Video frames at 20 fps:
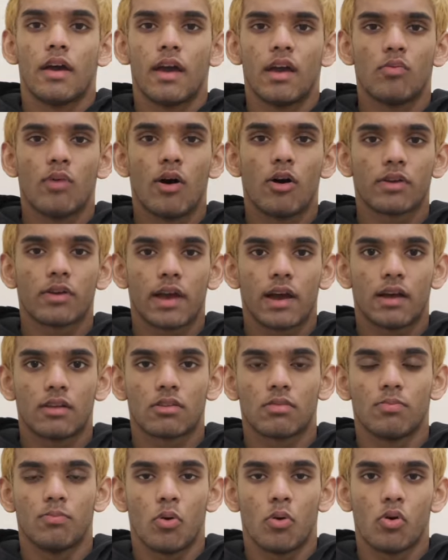
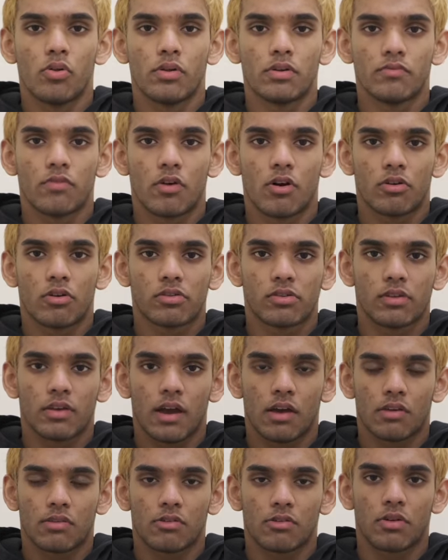Wildcats, Bowling Varsity
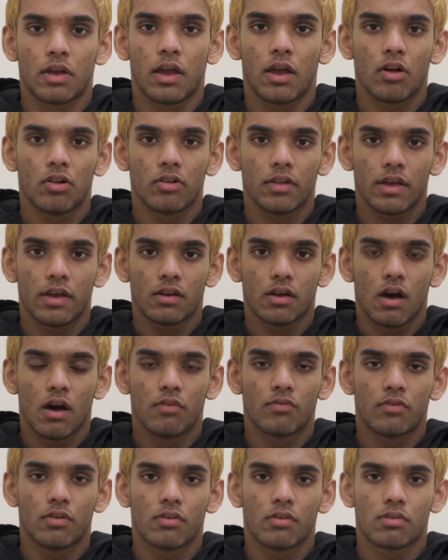has their KLA
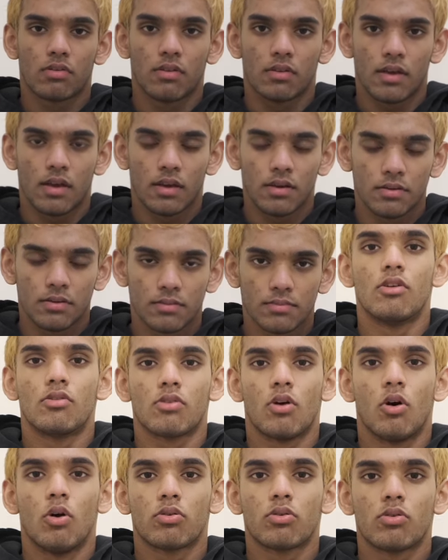conference today. It's
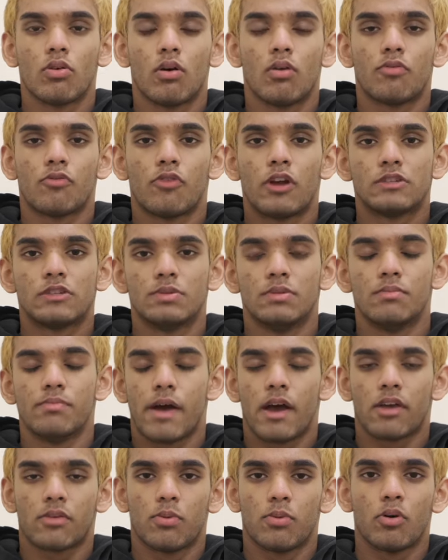also a freshman
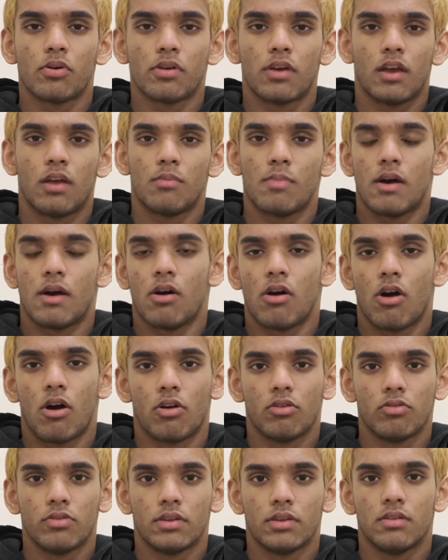basketball game at
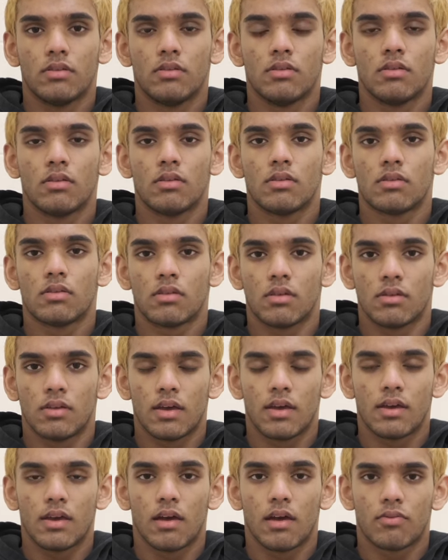Heartland
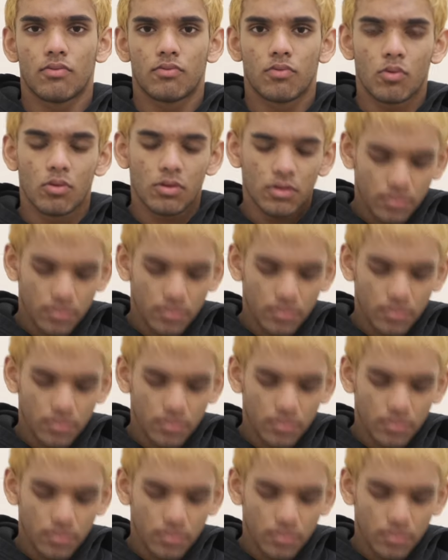today at 4.